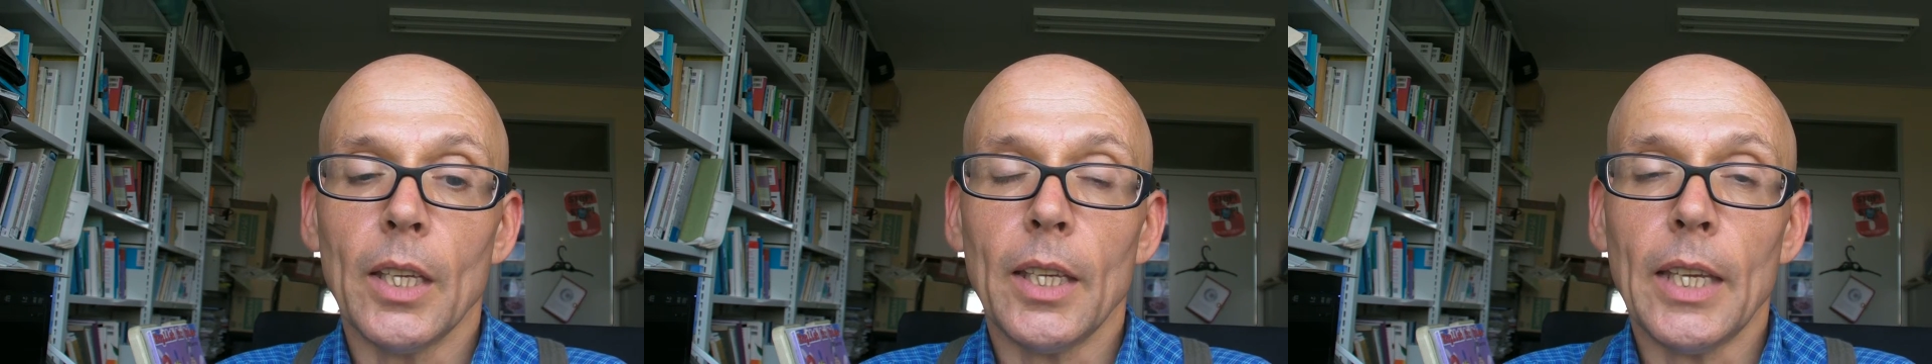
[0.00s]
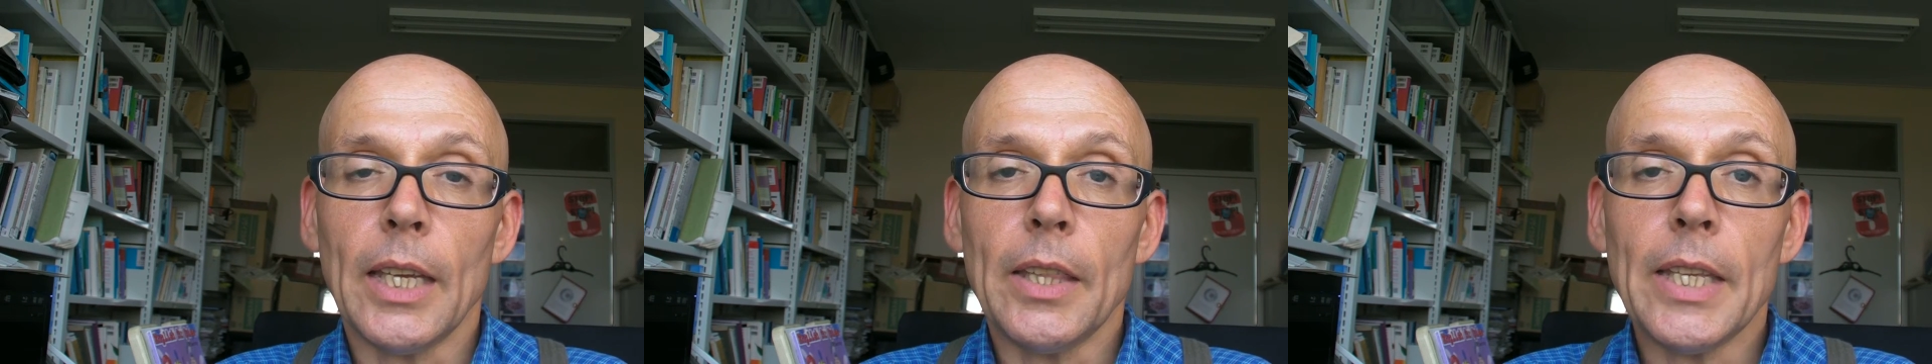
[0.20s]

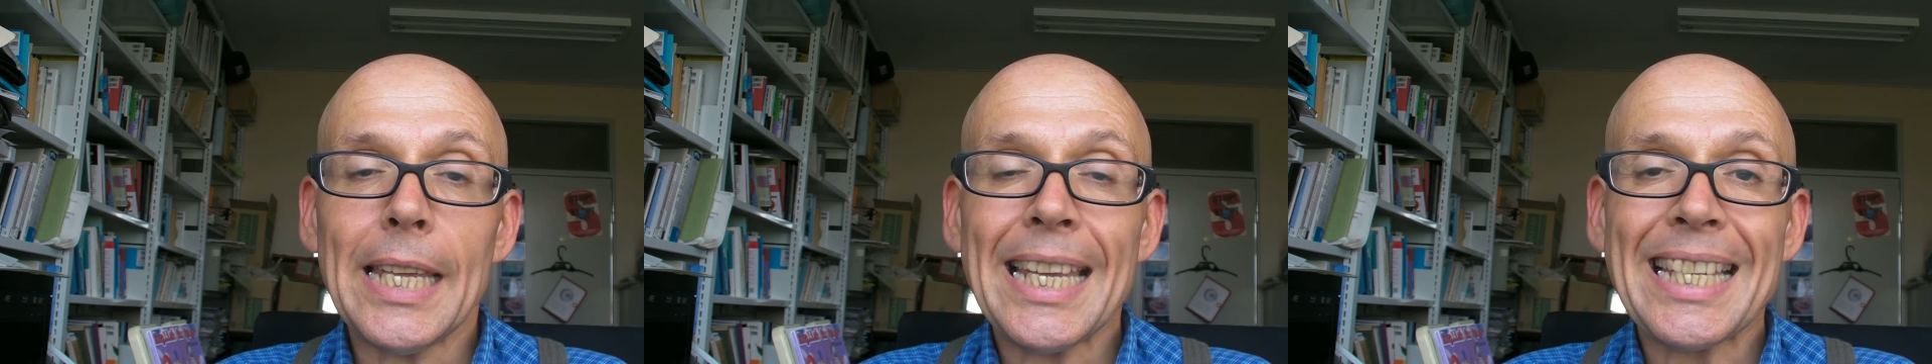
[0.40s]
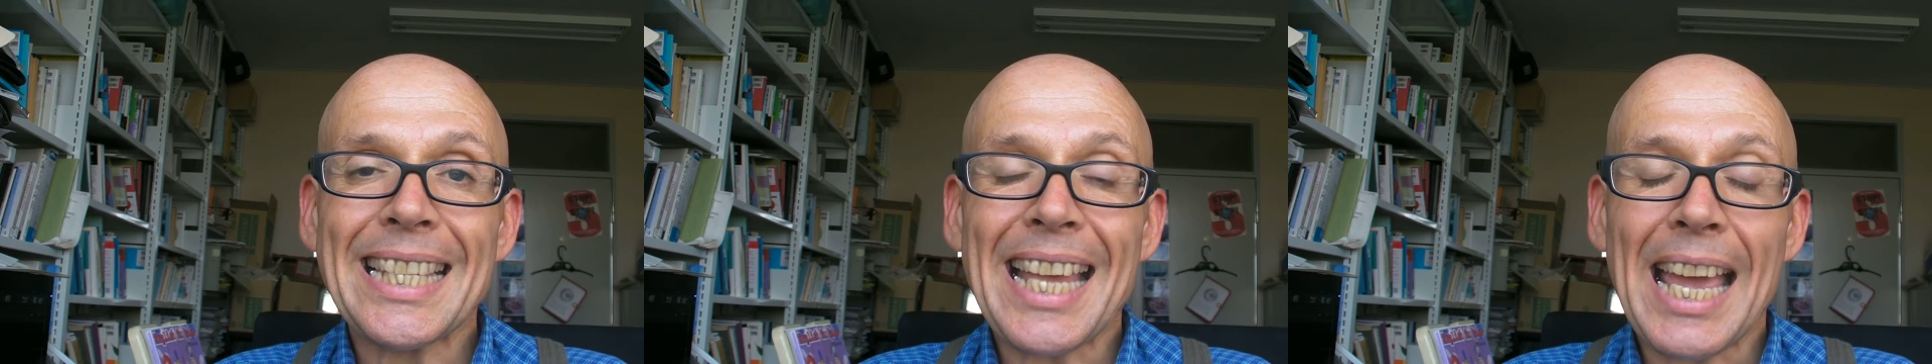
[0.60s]
In the
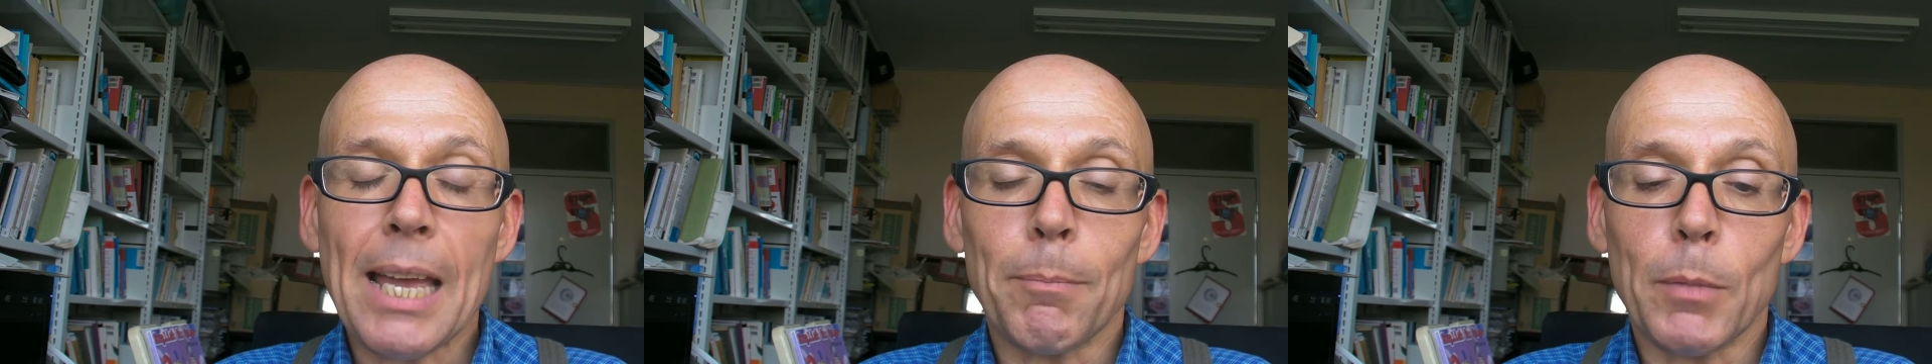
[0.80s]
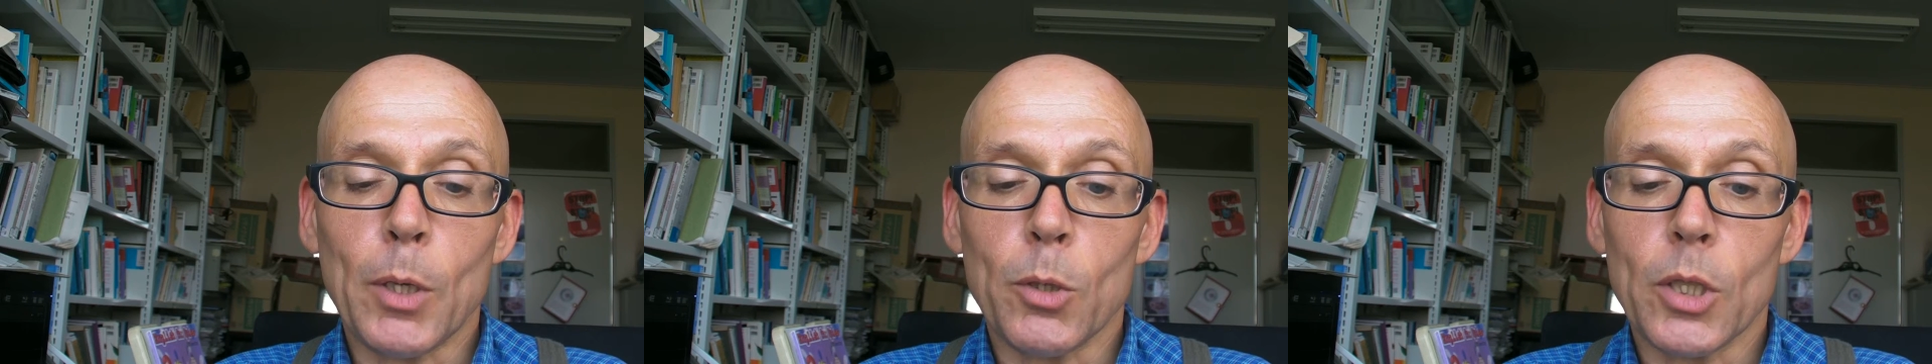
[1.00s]

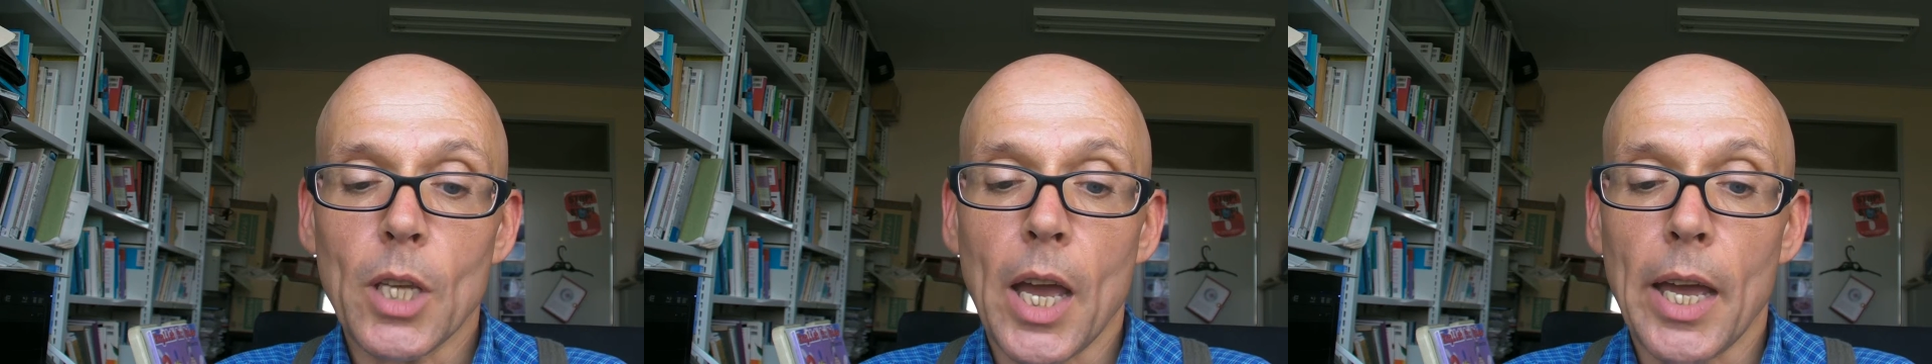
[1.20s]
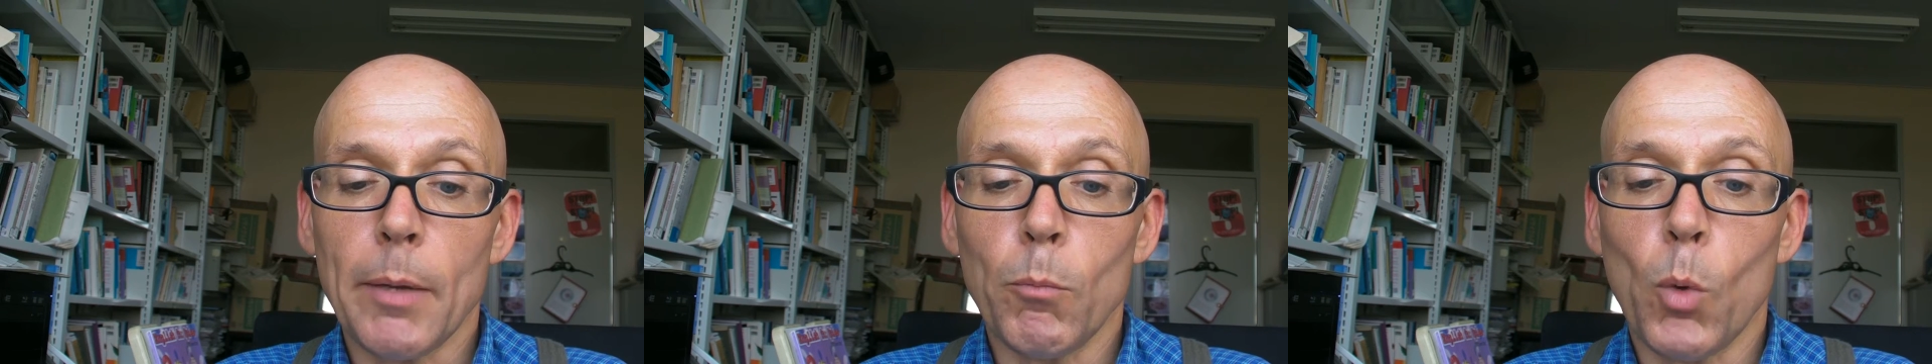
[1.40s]
exam, use
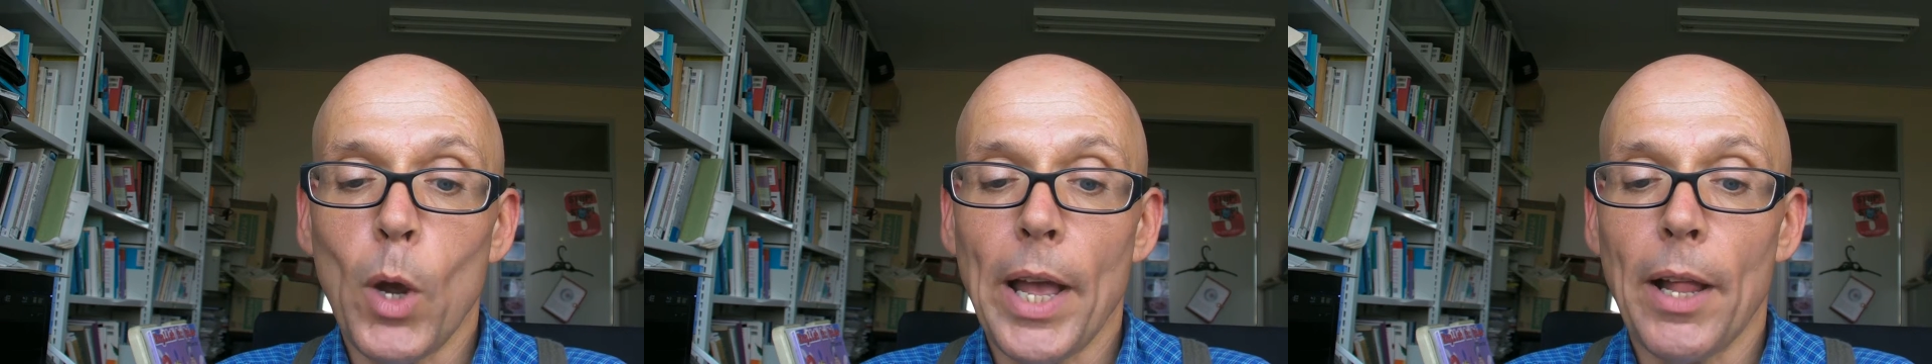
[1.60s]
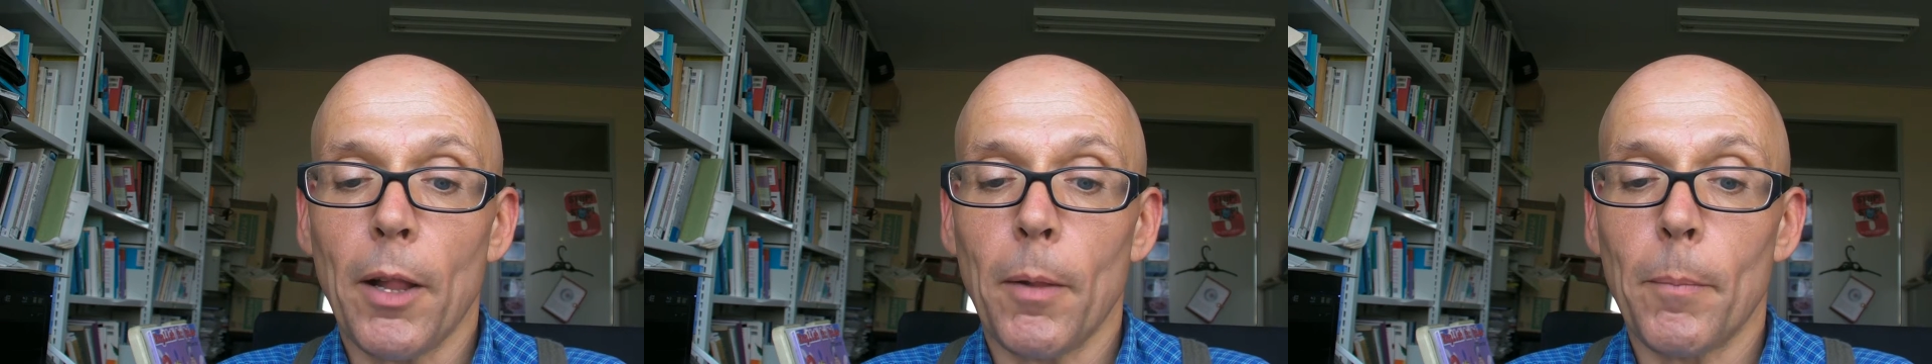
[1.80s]
time
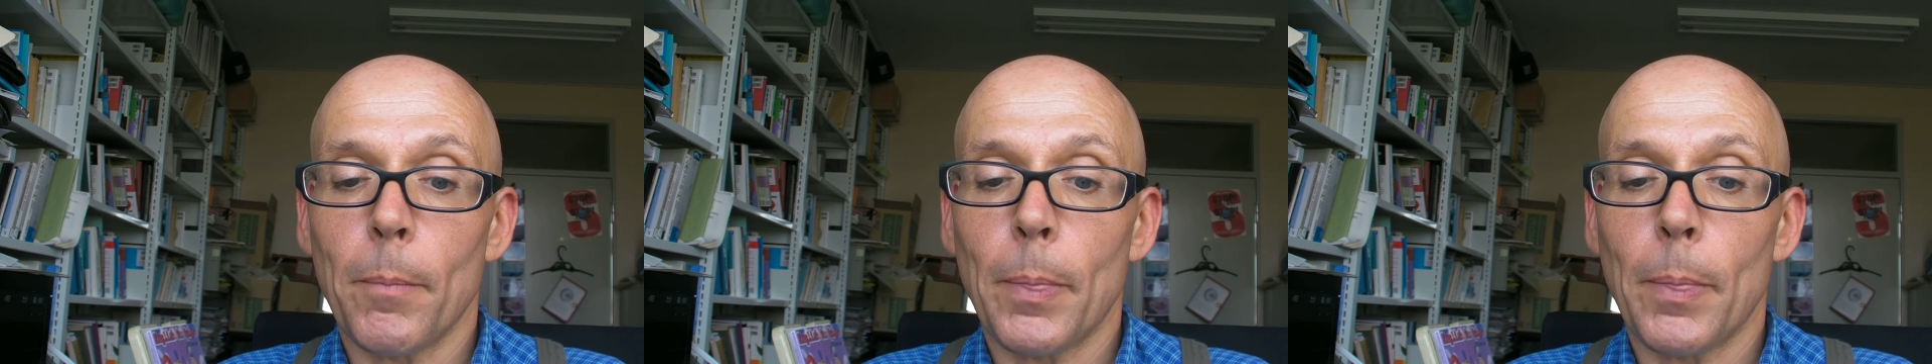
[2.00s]
well.